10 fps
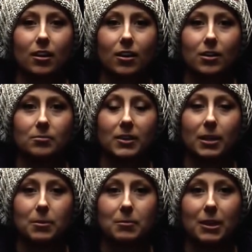um,
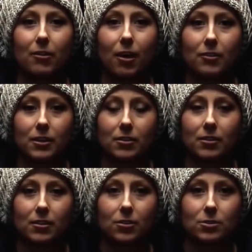keeping me grounded
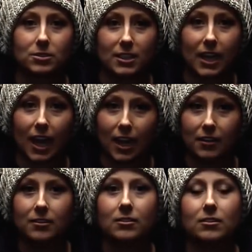and close to
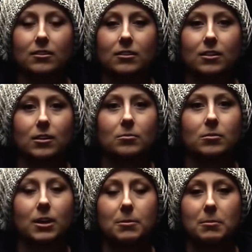God,
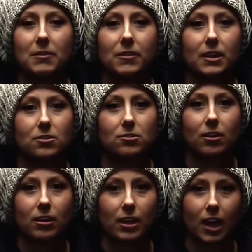um, keeping my faith
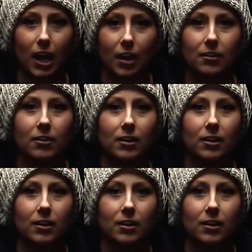strong in God.